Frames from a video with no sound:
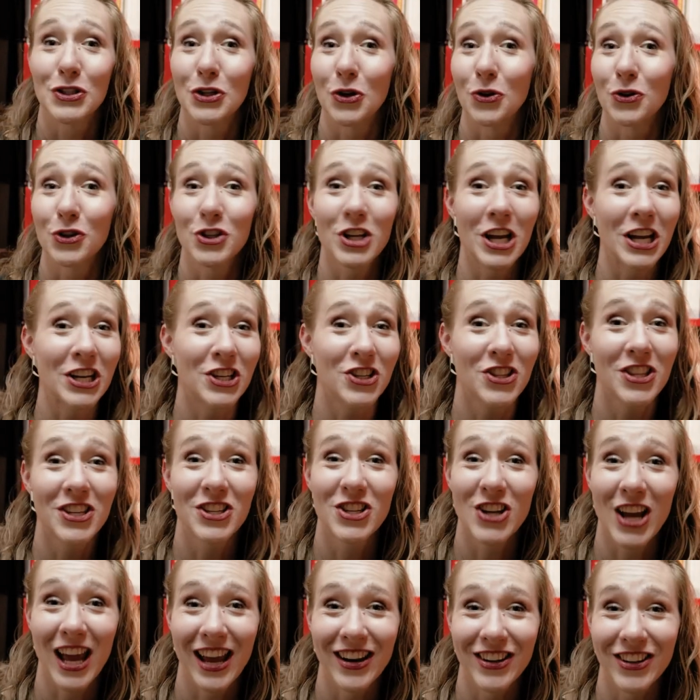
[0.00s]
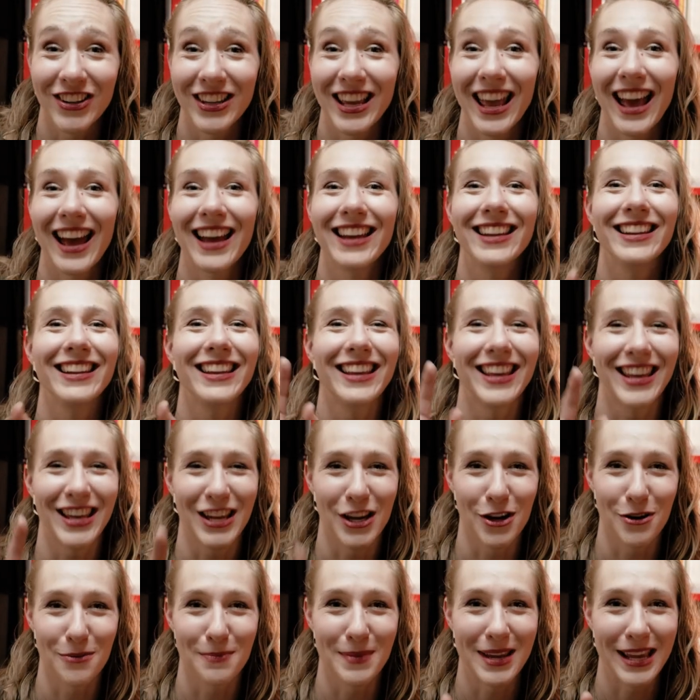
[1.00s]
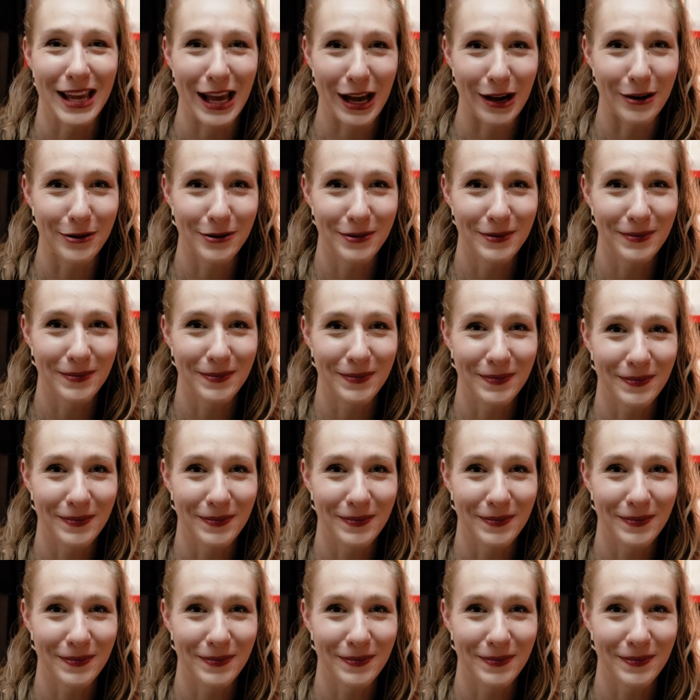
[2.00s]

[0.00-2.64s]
Don't change the channel yet. Hear me out.